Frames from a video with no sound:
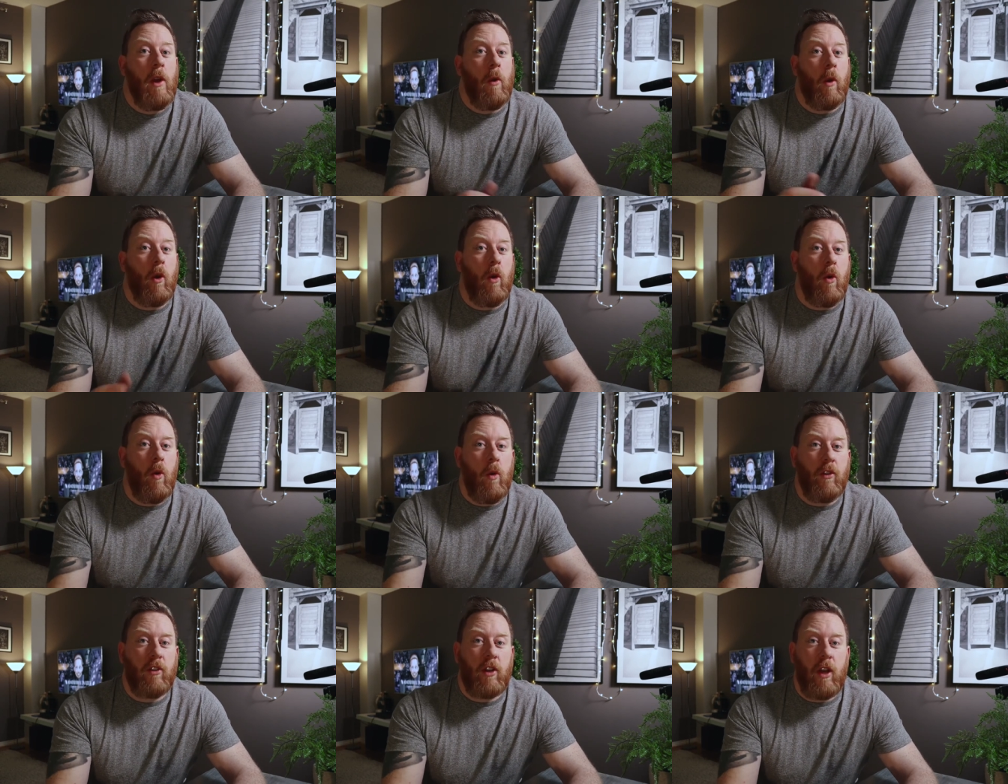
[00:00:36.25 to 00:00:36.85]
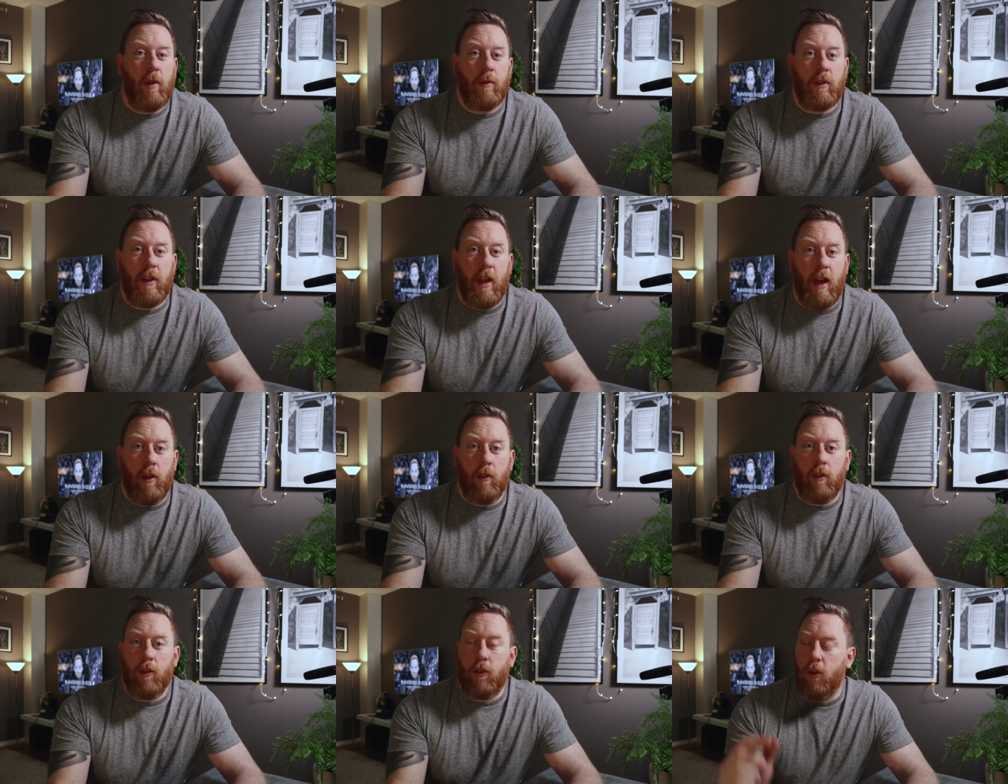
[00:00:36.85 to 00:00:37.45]
But it always comes
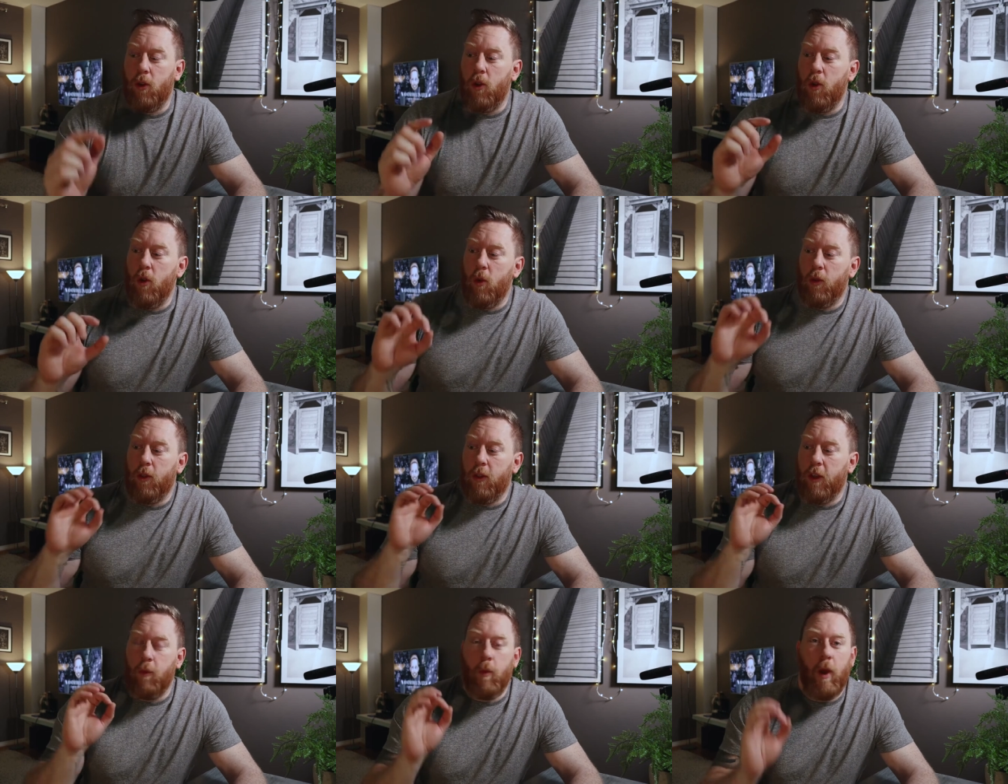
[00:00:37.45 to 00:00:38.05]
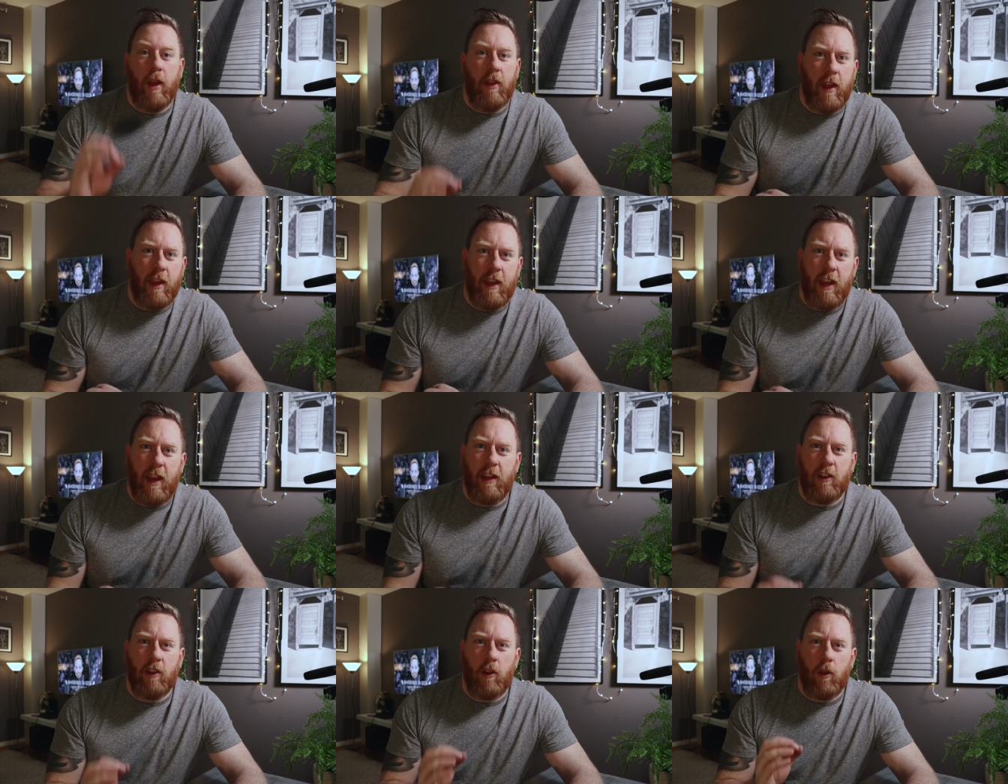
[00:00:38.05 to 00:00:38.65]
down to the way they
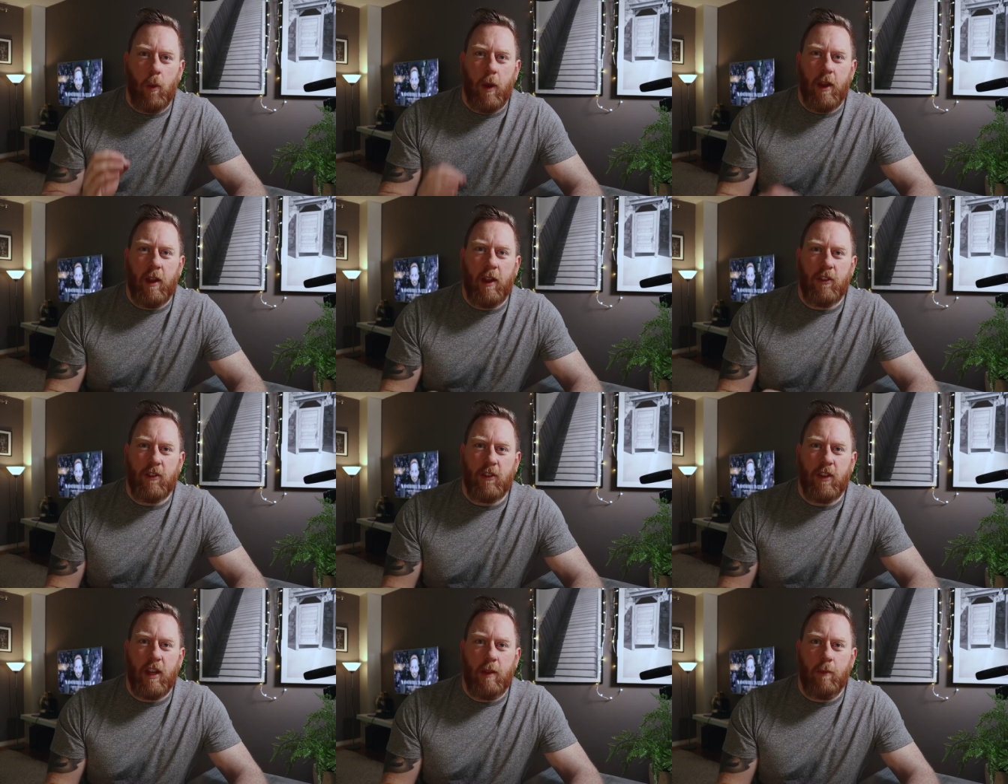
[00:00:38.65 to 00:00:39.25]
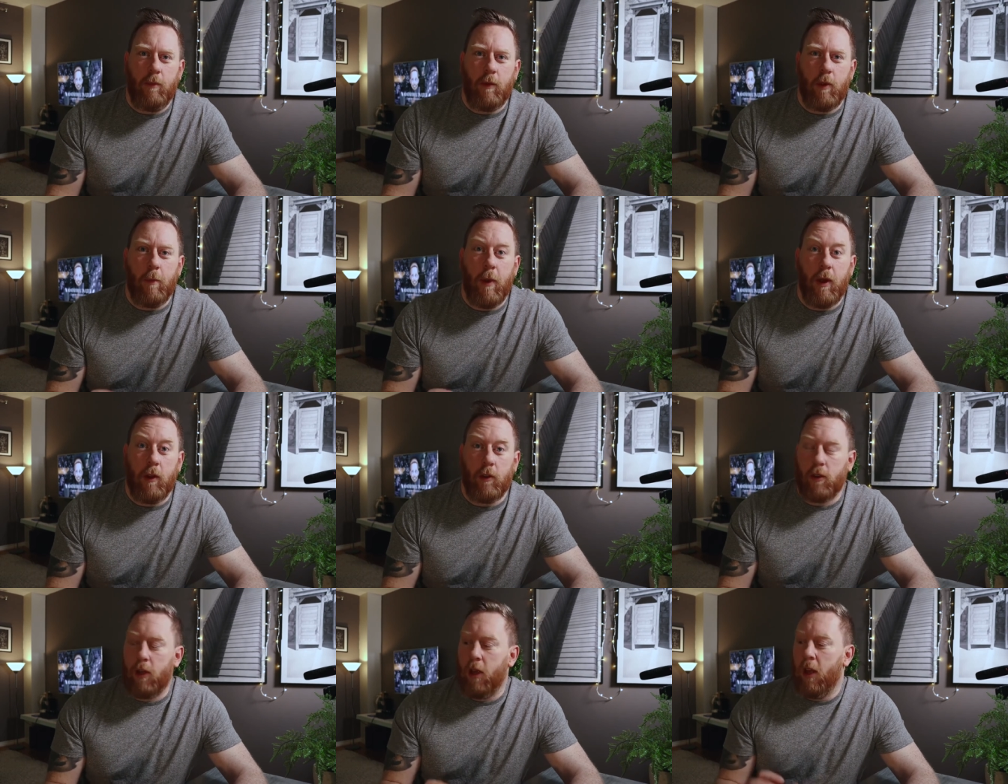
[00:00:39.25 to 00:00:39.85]
heat and the way they steam the
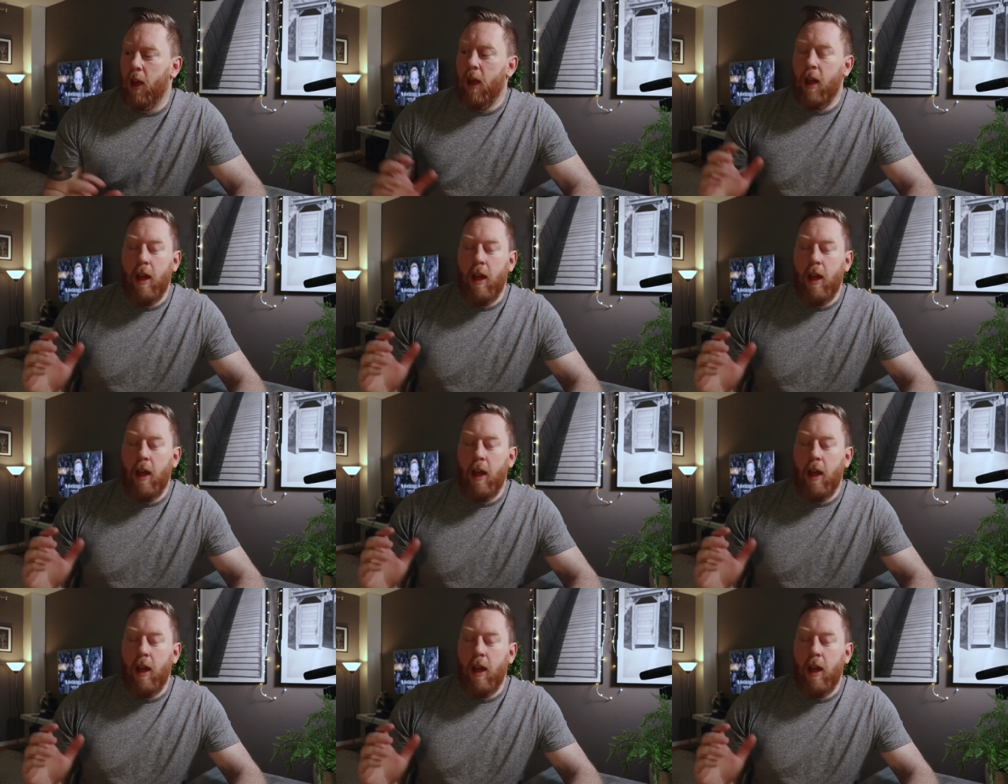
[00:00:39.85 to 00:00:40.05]
milk.